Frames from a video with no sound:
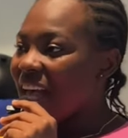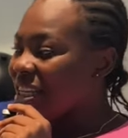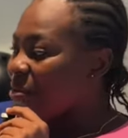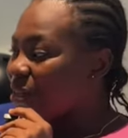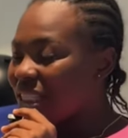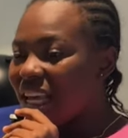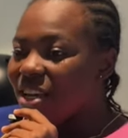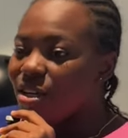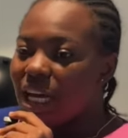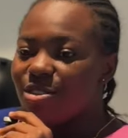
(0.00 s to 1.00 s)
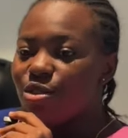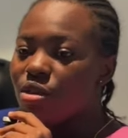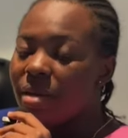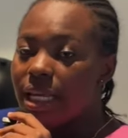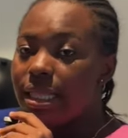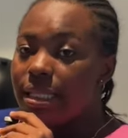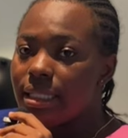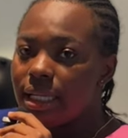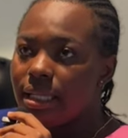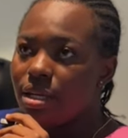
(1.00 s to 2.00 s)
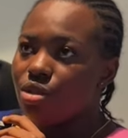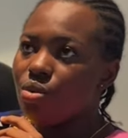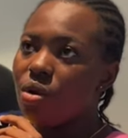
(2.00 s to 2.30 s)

As I was saying, you can do so many things in a day.